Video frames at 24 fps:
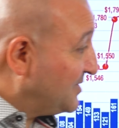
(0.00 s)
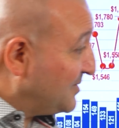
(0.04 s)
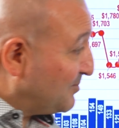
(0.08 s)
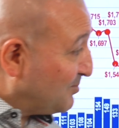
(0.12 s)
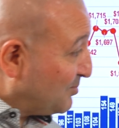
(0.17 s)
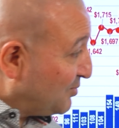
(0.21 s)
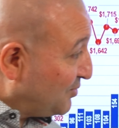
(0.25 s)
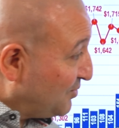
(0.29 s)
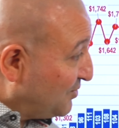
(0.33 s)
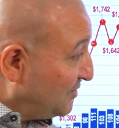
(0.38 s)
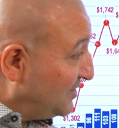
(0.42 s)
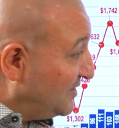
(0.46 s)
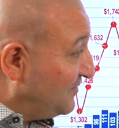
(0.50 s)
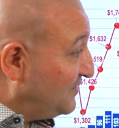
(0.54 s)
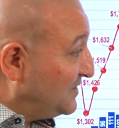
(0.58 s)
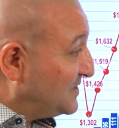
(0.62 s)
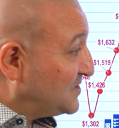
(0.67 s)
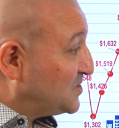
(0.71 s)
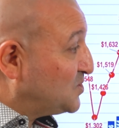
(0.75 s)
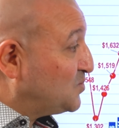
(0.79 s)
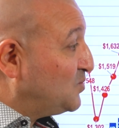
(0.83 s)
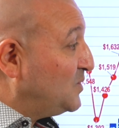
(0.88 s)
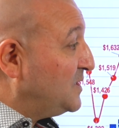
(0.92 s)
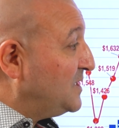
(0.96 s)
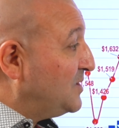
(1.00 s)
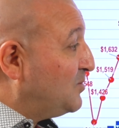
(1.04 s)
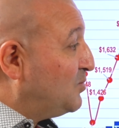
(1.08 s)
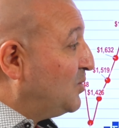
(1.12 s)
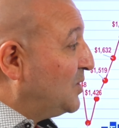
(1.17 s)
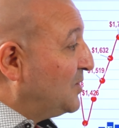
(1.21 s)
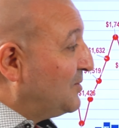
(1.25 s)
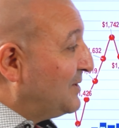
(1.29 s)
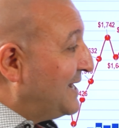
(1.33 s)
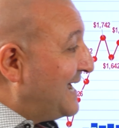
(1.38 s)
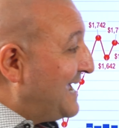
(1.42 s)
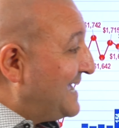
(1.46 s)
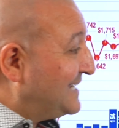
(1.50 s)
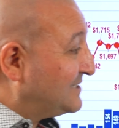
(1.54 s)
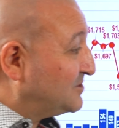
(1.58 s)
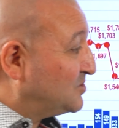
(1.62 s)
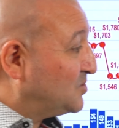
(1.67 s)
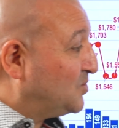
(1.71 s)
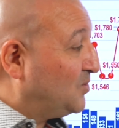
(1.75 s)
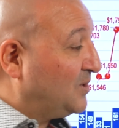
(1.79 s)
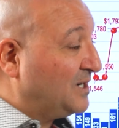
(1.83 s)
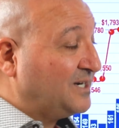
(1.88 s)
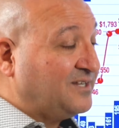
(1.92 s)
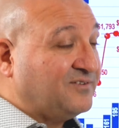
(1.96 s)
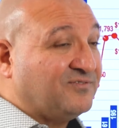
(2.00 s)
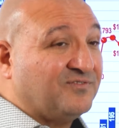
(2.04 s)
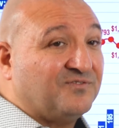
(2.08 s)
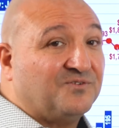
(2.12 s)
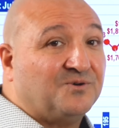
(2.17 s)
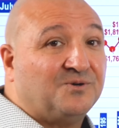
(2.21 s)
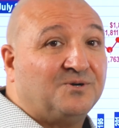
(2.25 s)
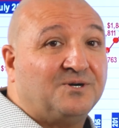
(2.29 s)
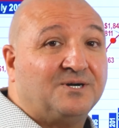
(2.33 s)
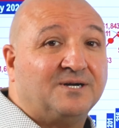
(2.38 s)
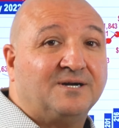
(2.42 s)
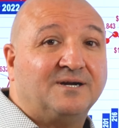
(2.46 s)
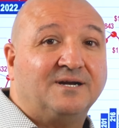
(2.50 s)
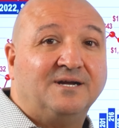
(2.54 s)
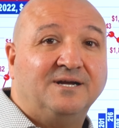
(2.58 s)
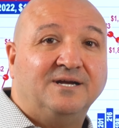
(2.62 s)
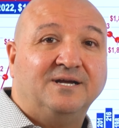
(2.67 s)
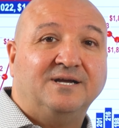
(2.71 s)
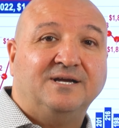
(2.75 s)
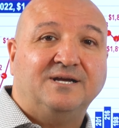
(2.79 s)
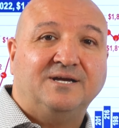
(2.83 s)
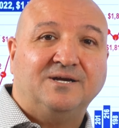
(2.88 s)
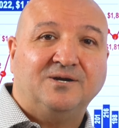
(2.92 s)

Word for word: The previous week, we were at 24.